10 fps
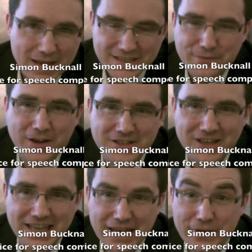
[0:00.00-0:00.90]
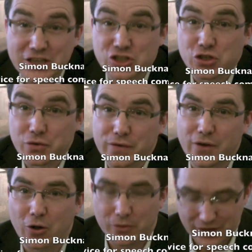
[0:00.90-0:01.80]
best advice I can give is
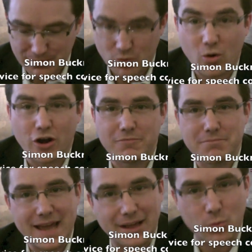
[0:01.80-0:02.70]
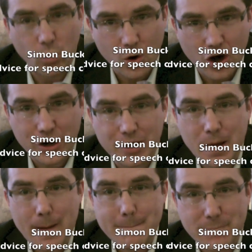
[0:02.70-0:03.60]
twofold. Number one, make one
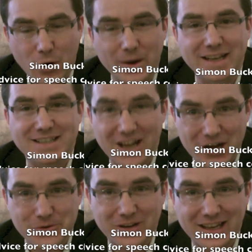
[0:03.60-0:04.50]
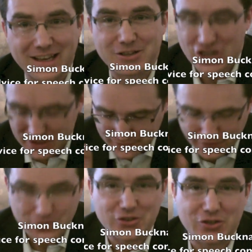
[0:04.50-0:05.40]
point only. Just
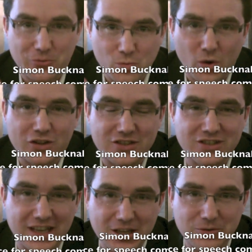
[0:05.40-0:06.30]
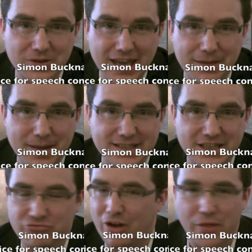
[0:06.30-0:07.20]
focus on one single key
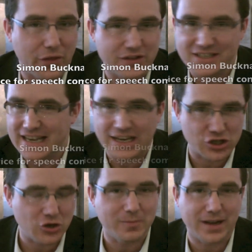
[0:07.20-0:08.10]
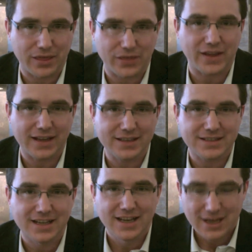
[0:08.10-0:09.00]
message rather than say too many
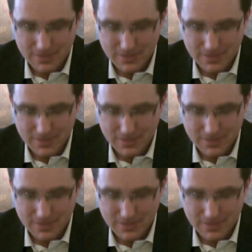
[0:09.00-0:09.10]
things.